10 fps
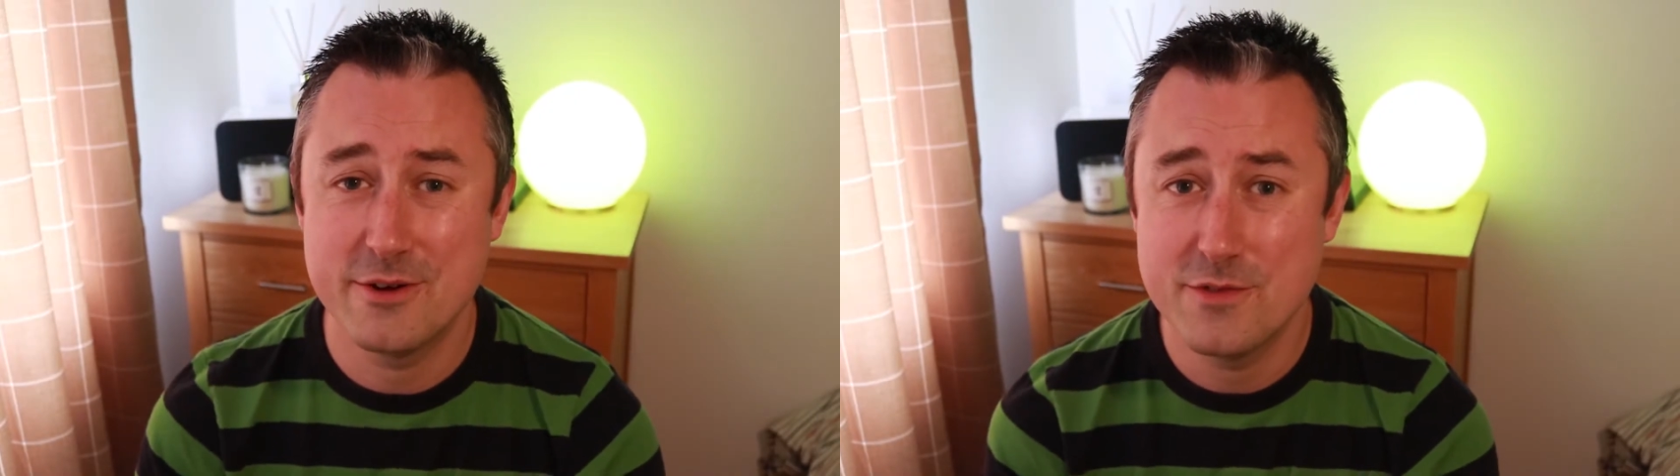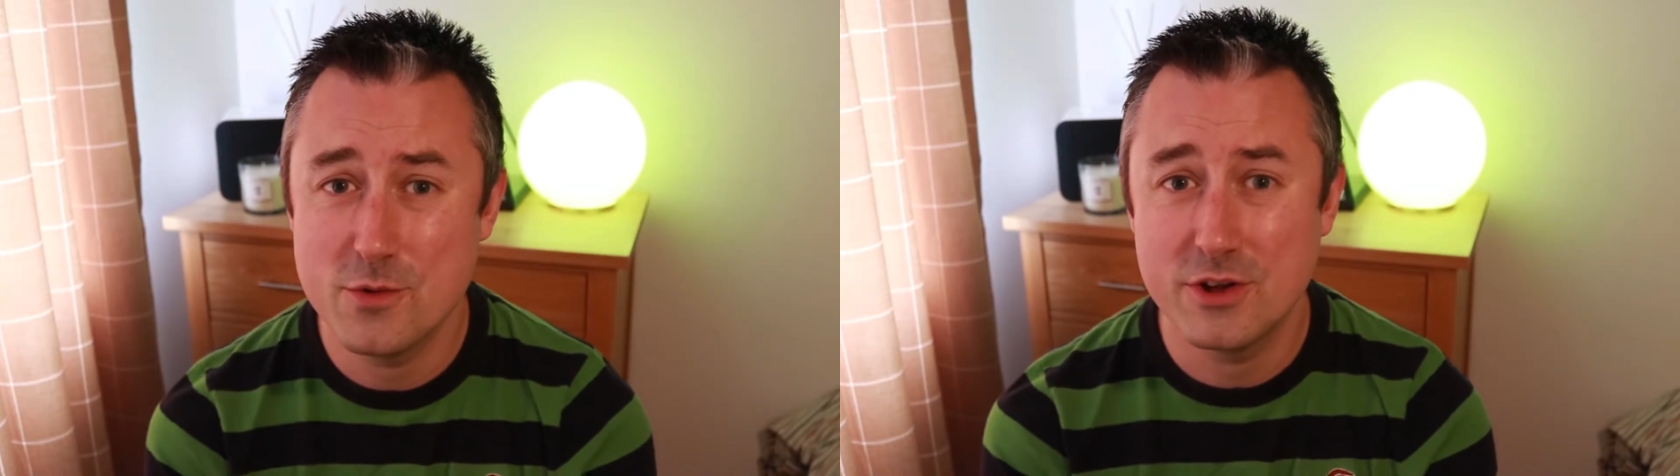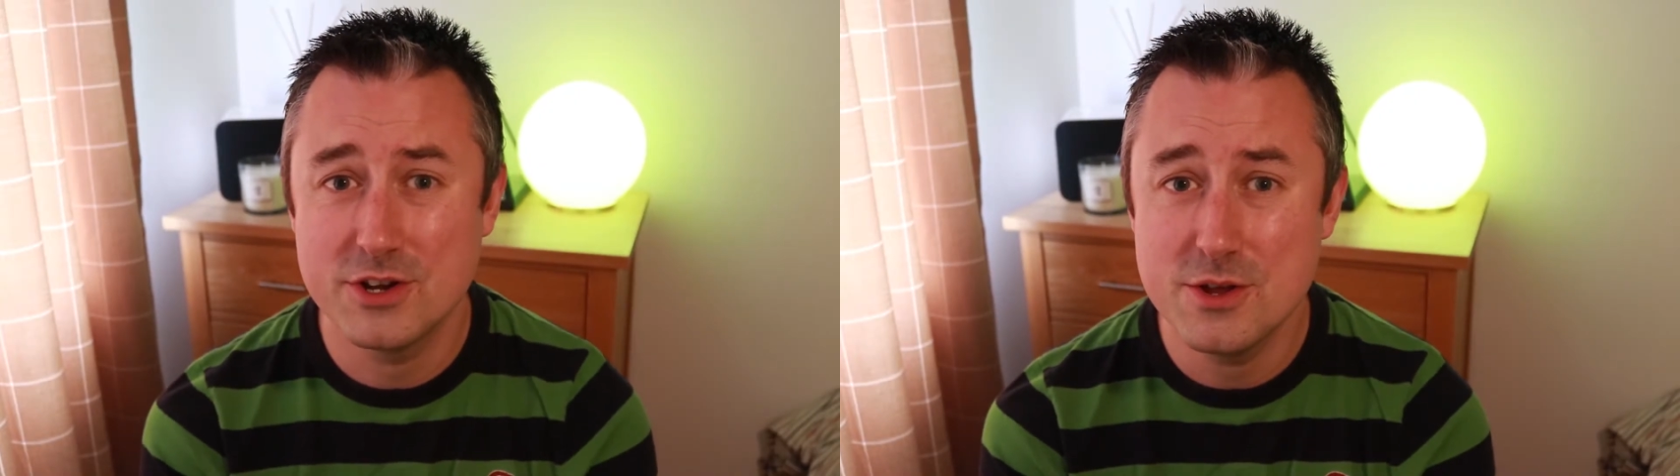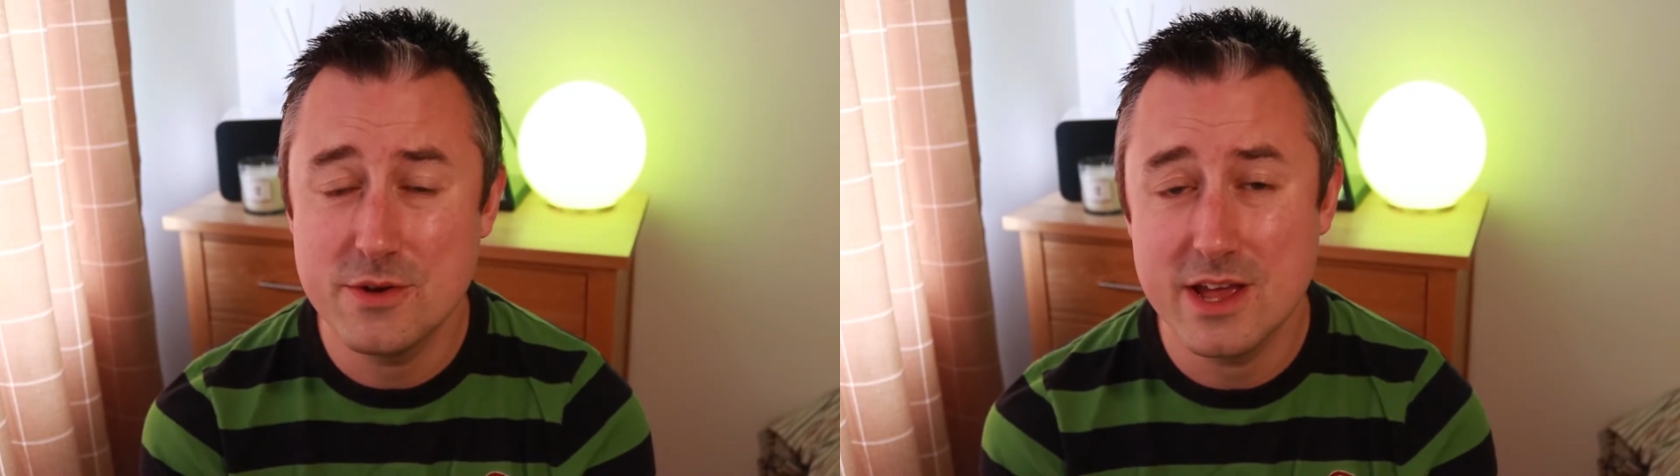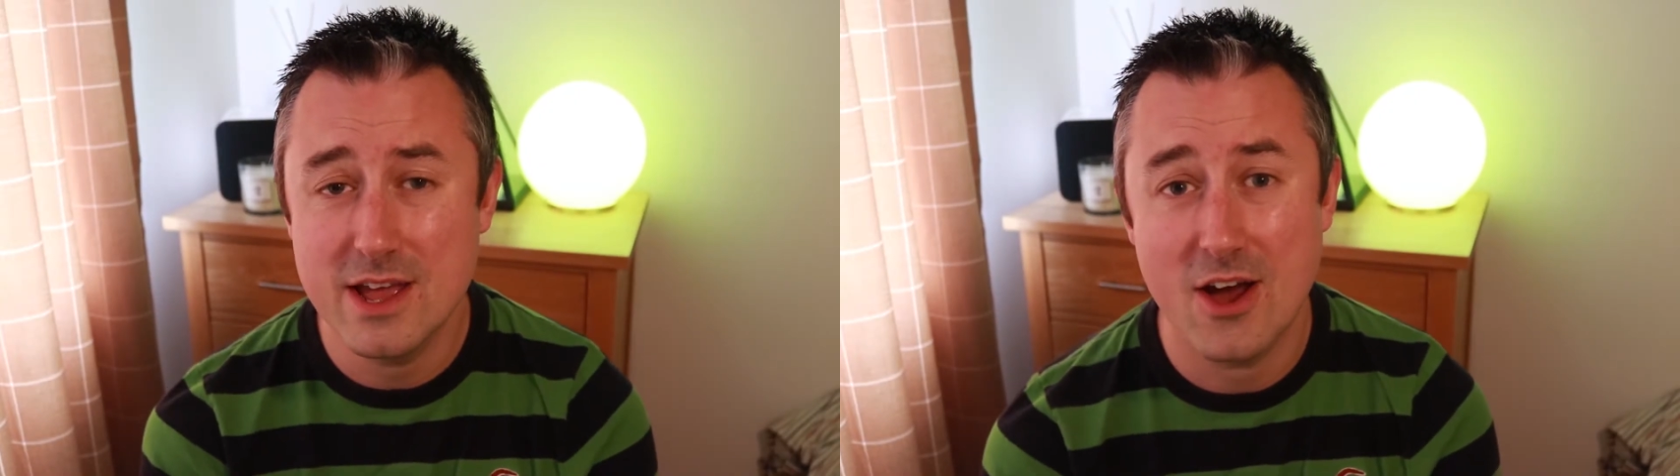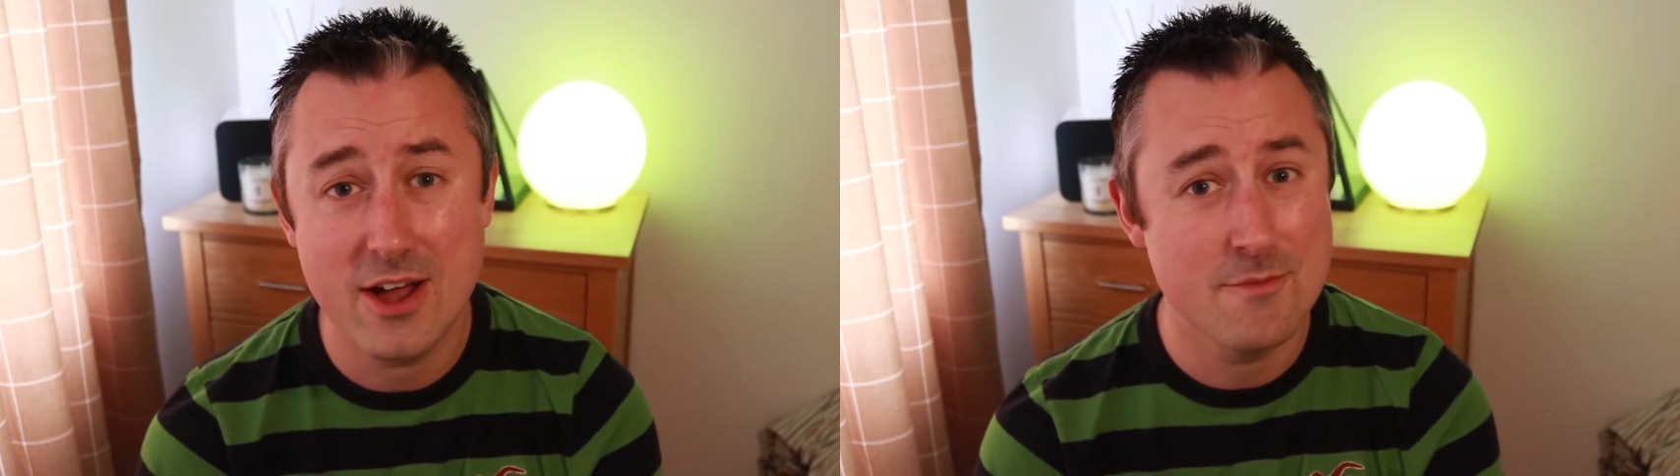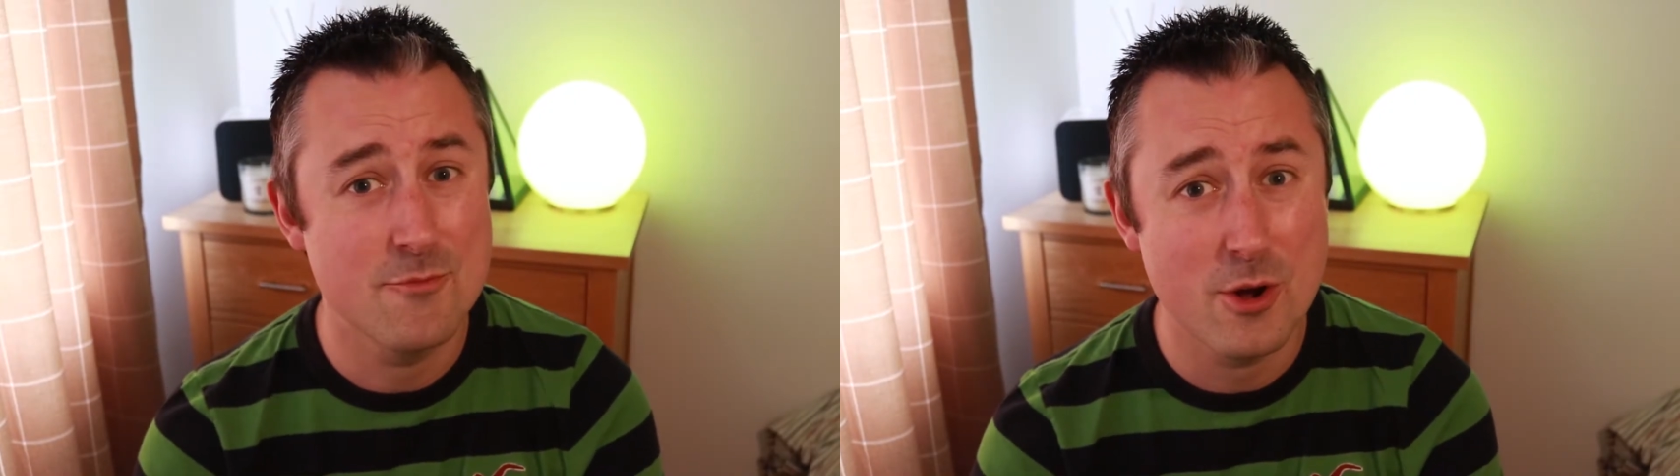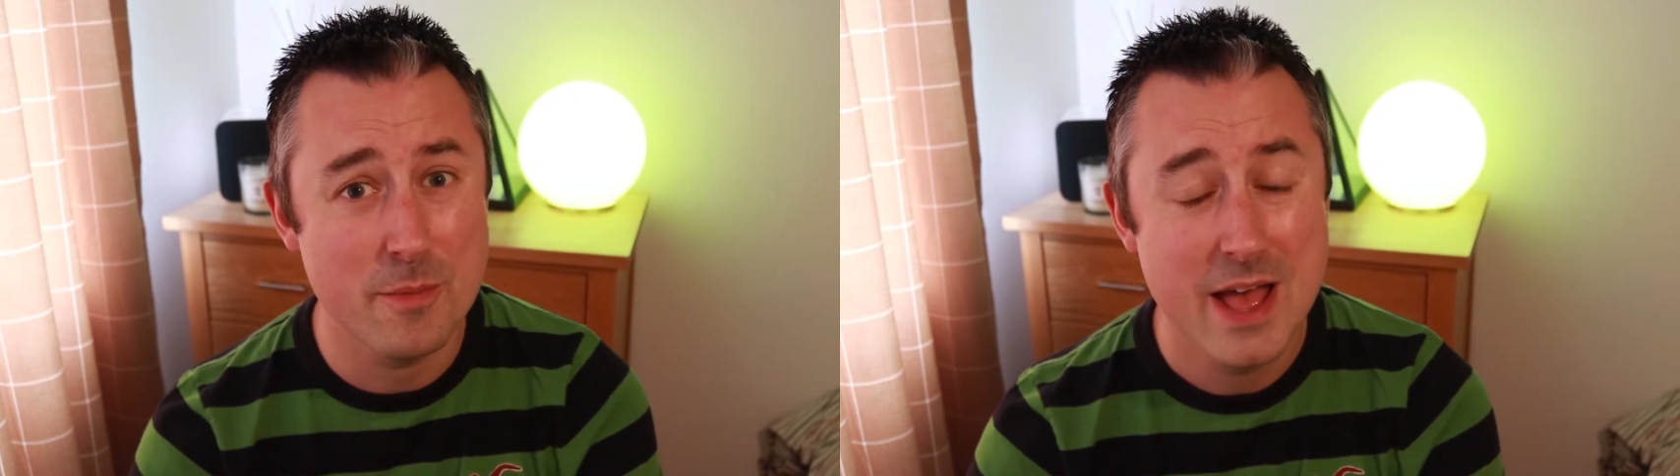If you are new here, I am
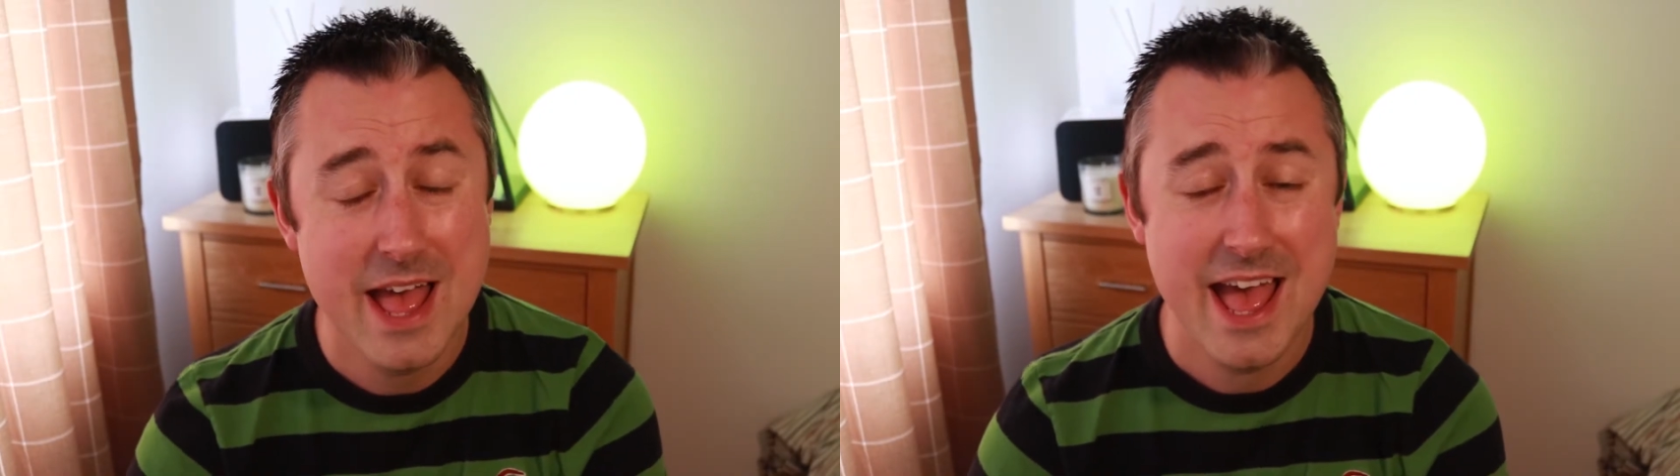Rob